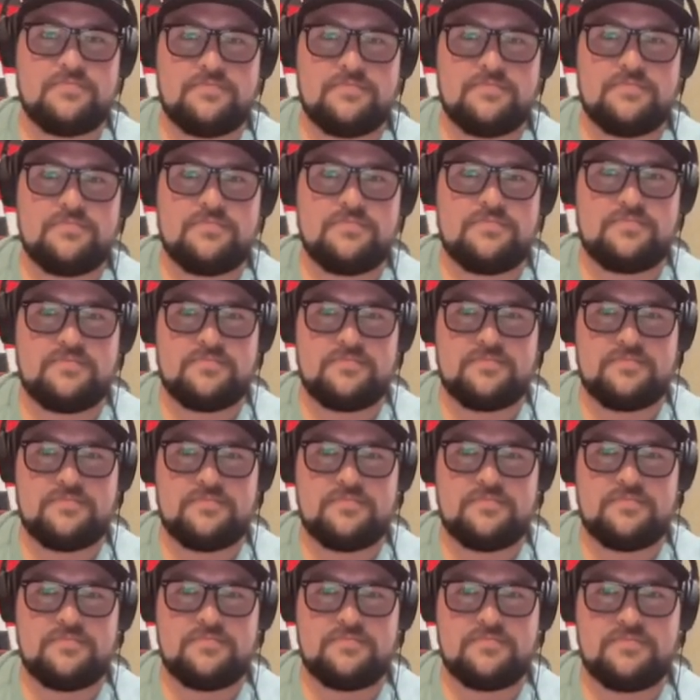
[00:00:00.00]

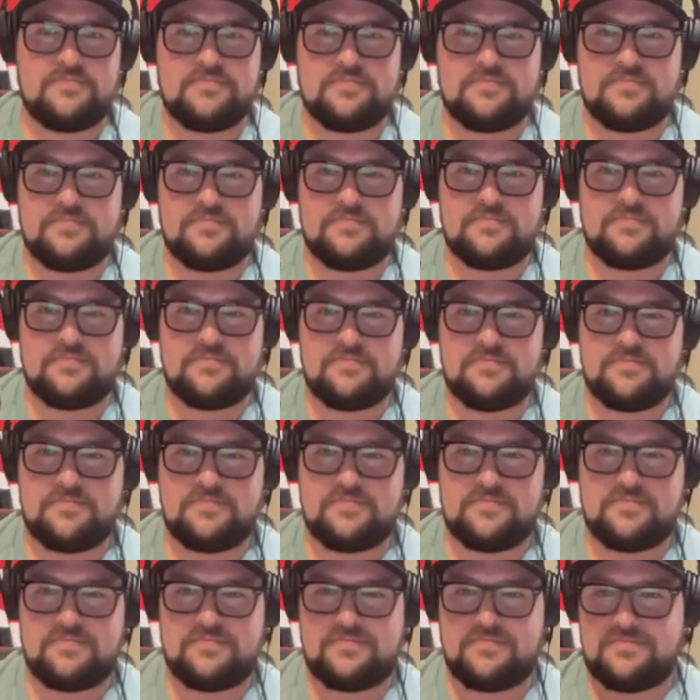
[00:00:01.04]

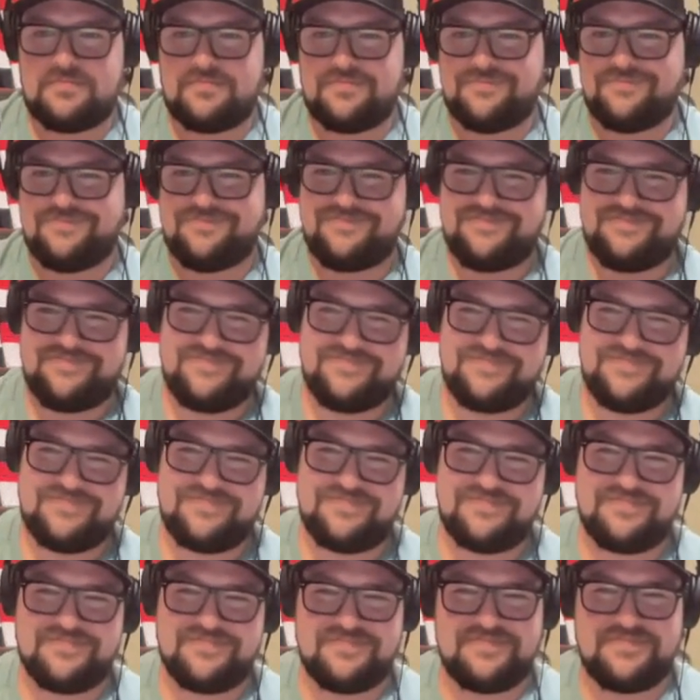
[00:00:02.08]

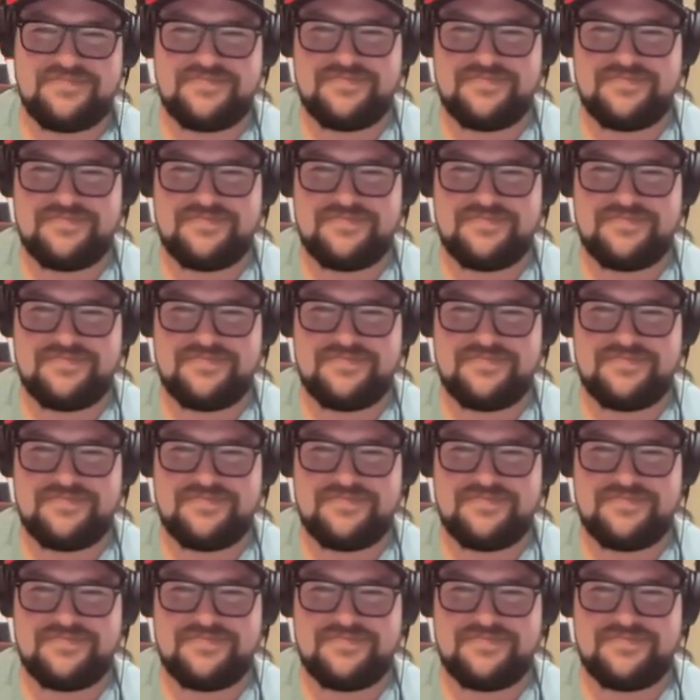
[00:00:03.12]
[no speech]